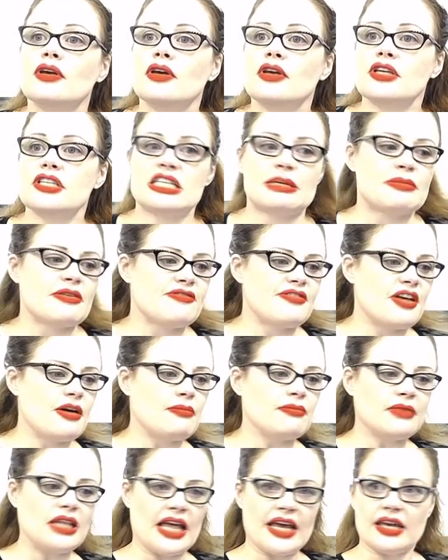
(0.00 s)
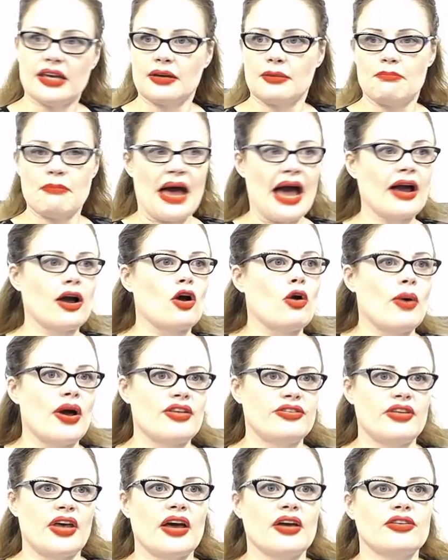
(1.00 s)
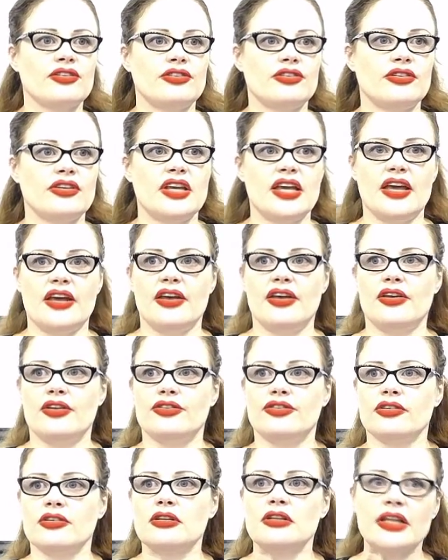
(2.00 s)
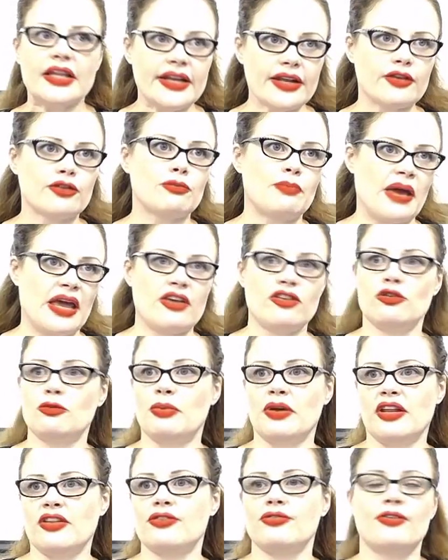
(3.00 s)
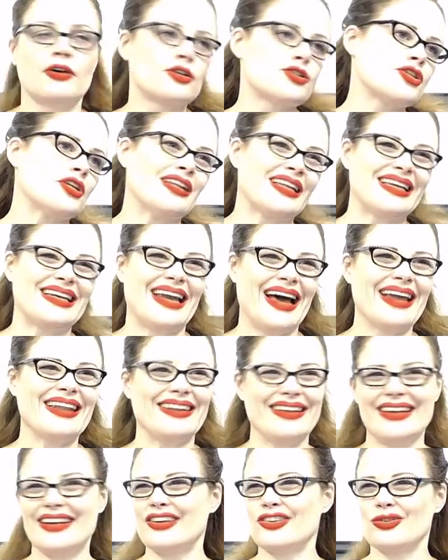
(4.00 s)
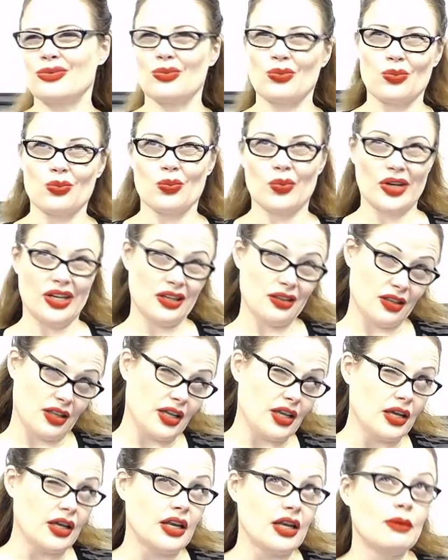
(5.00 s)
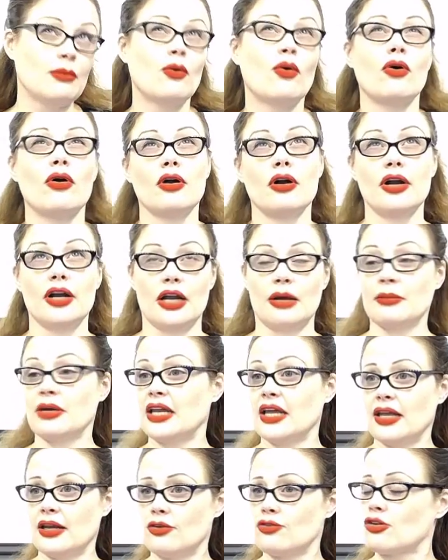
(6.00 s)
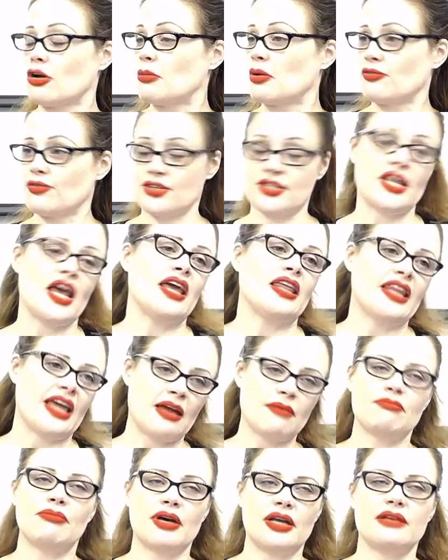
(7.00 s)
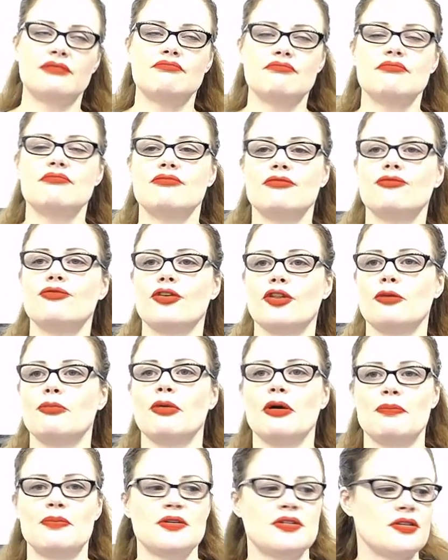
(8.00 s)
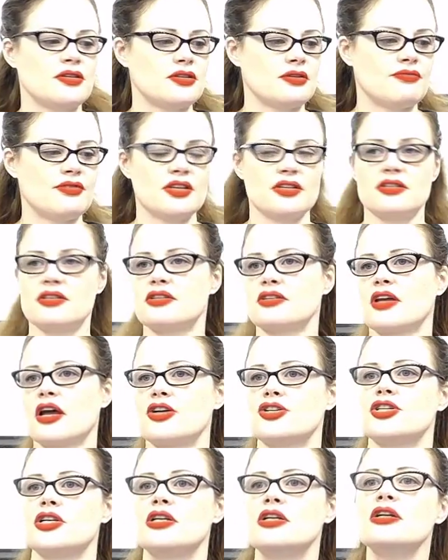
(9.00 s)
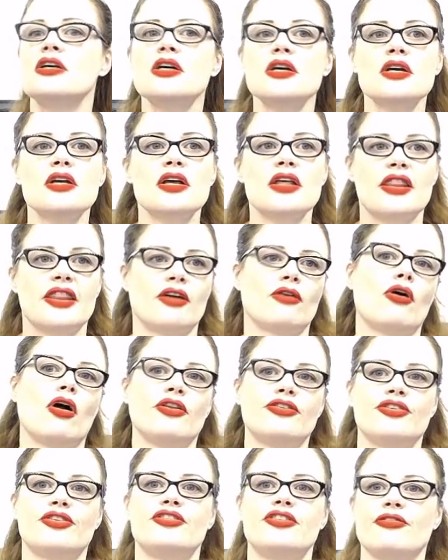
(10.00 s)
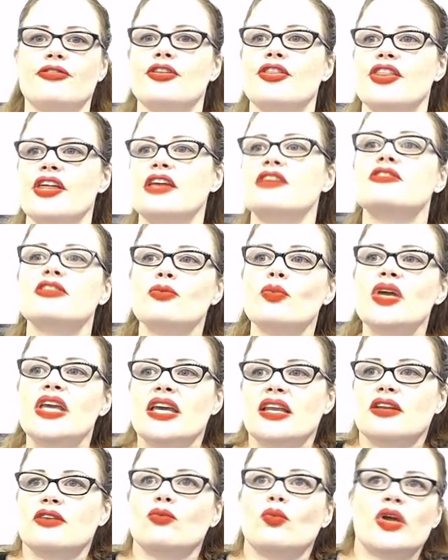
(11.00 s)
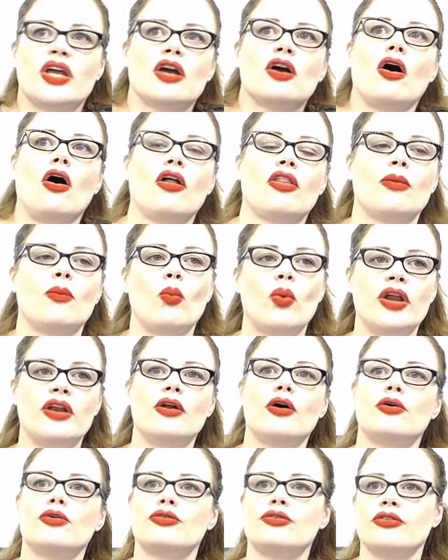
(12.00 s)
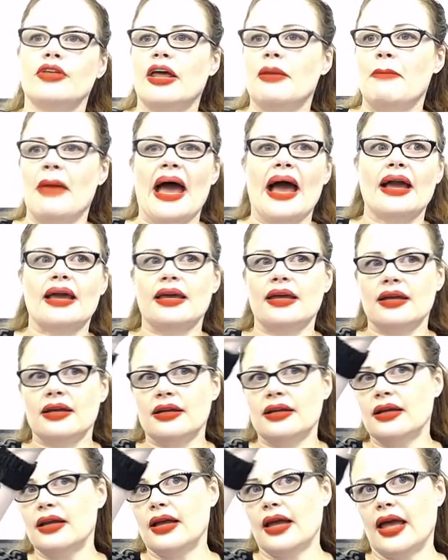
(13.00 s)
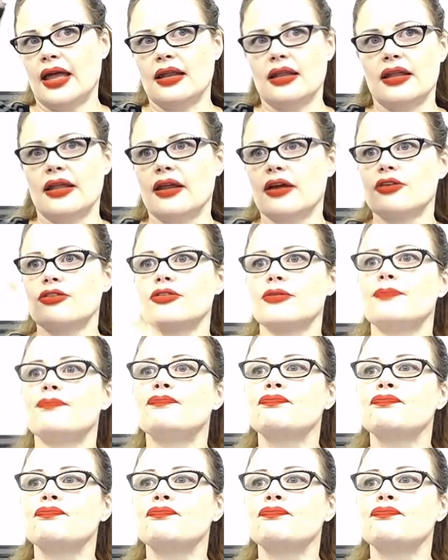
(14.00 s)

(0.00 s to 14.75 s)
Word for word: Some of them, like Mac OS X, is Linux based, but it's functionally not Linux really anymore, and I'm going to get in trouble for saying that. But for the purposes of this discussion, they're all just different things, and we can, we can call them Windows and Mac and Linux.